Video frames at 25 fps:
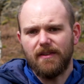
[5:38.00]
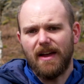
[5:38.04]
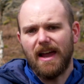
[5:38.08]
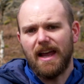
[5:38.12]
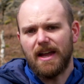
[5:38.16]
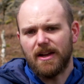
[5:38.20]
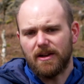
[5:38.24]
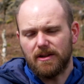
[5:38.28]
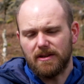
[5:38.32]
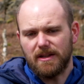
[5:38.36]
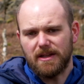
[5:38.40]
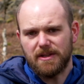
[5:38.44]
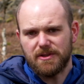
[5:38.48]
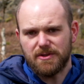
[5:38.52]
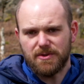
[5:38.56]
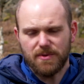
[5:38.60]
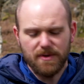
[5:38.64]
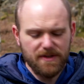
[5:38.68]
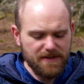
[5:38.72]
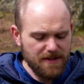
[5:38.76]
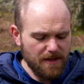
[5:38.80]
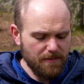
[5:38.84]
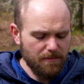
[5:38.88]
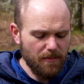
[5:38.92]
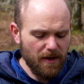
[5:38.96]
of ankle
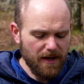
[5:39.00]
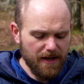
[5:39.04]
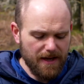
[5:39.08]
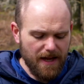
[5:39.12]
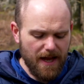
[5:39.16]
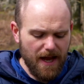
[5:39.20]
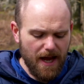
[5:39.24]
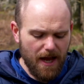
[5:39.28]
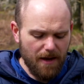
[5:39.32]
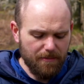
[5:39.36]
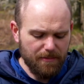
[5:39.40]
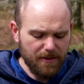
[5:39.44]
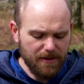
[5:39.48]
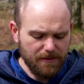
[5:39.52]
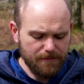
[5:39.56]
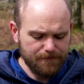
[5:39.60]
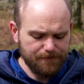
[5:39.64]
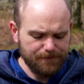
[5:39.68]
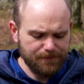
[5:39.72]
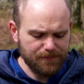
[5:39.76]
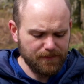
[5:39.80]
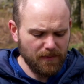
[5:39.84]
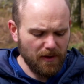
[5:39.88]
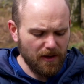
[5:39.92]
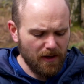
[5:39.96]
injuries that might happen.
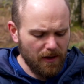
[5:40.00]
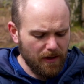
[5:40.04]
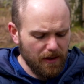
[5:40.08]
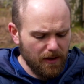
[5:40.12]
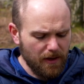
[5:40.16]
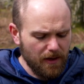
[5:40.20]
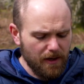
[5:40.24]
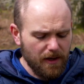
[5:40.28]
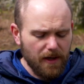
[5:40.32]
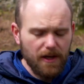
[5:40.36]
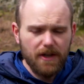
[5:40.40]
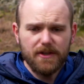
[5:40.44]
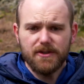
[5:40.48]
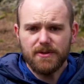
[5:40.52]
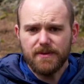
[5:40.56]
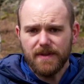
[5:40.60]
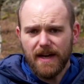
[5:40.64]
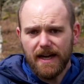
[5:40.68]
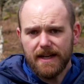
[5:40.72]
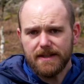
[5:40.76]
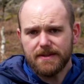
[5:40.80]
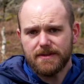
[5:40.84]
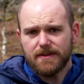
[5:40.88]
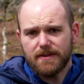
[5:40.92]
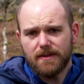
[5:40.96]
So
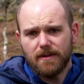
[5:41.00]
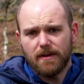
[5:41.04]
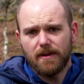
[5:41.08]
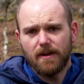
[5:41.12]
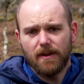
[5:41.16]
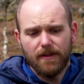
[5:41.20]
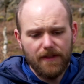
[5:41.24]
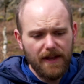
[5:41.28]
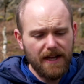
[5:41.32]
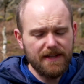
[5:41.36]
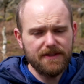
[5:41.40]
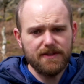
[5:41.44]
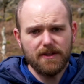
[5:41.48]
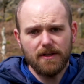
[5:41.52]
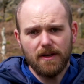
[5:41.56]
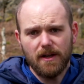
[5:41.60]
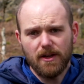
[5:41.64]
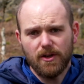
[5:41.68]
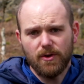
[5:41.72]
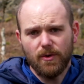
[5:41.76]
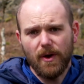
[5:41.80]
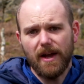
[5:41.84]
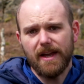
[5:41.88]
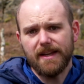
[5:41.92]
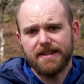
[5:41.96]
that's a
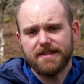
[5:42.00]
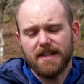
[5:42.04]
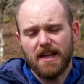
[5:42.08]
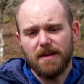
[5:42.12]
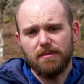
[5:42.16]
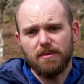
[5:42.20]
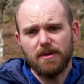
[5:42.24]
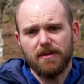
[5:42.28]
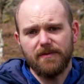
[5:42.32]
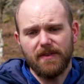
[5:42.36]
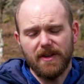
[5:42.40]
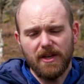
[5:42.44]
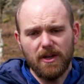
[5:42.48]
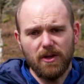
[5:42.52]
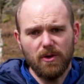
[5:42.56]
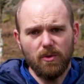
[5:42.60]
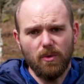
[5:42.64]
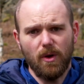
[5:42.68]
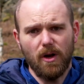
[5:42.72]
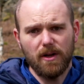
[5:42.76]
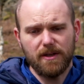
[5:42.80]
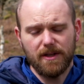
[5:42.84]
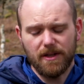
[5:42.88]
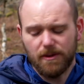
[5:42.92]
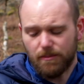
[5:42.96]
great example of a hill
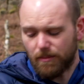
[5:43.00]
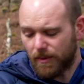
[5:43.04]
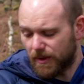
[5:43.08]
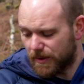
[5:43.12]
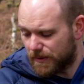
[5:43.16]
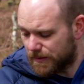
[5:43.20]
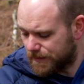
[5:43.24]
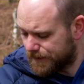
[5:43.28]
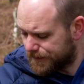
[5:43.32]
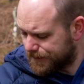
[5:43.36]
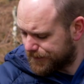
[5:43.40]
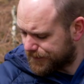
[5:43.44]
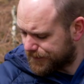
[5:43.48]
walking boot.